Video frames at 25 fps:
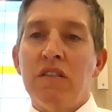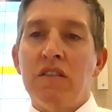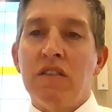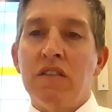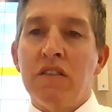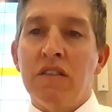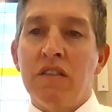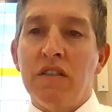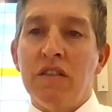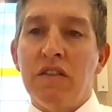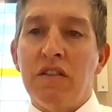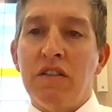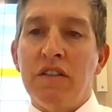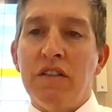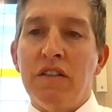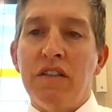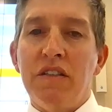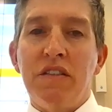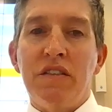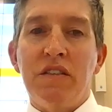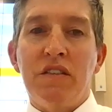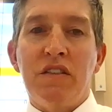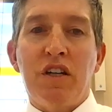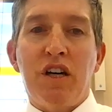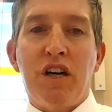On
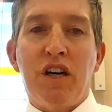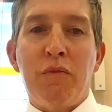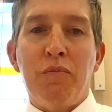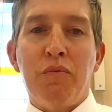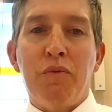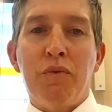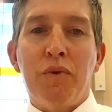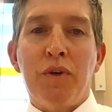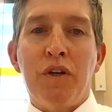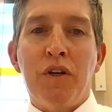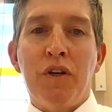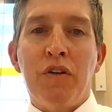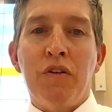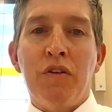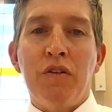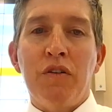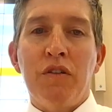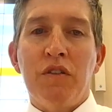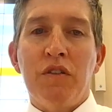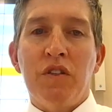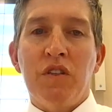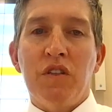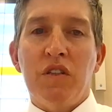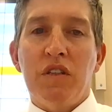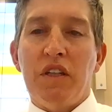this top row
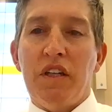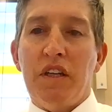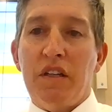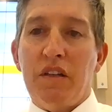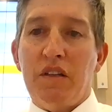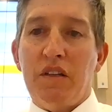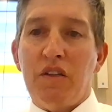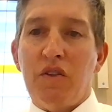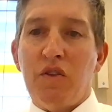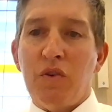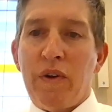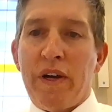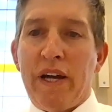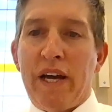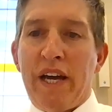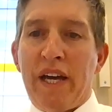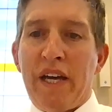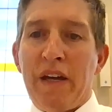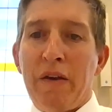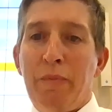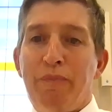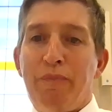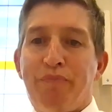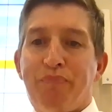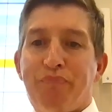in
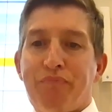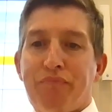gray,